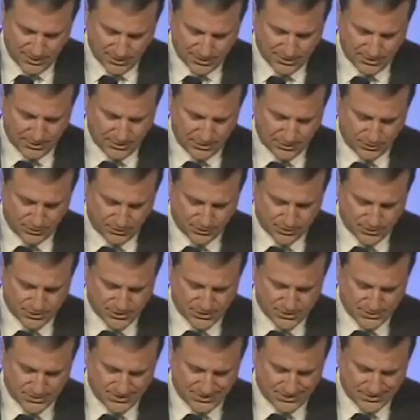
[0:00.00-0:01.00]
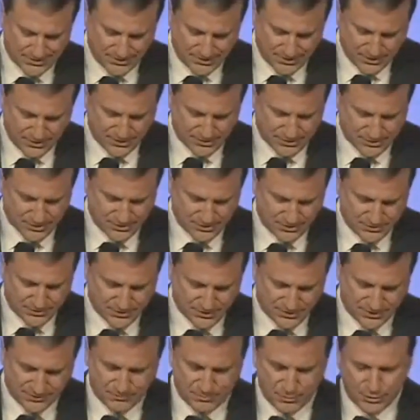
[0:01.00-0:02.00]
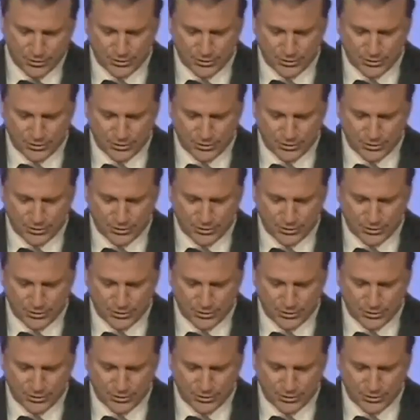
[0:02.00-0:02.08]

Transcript: articles, and dozens of